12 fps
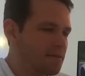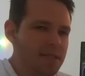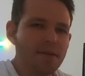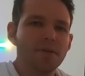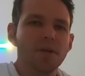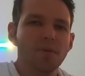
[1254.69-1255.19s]

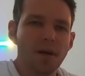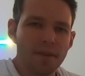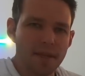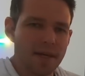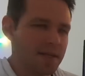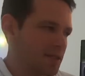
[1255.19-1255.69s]

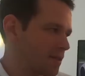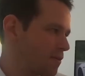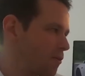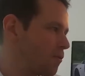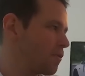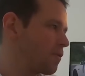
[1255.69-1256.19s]

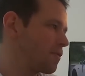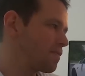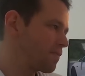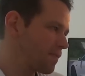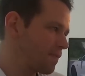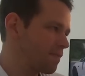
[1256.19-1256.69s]
71,000 or